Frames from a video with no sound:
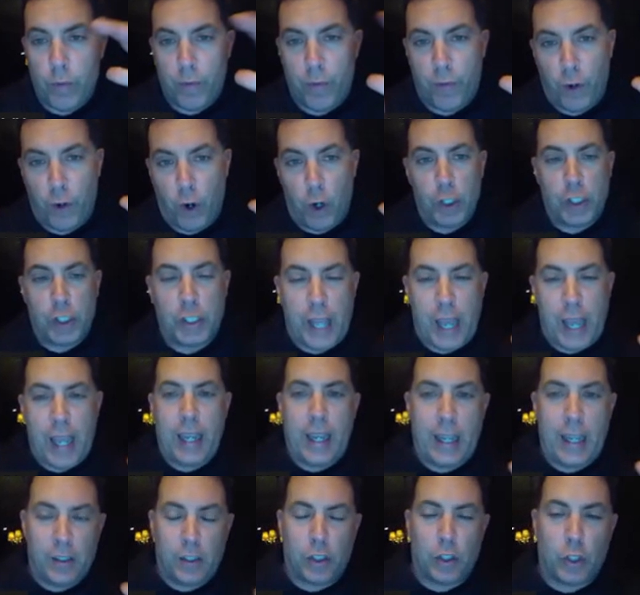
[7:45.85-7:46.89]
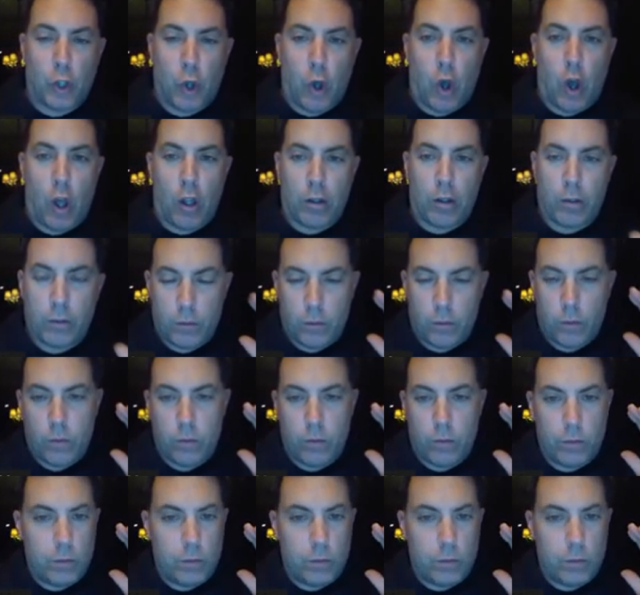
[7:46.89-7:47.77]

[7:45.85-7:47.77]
first day install,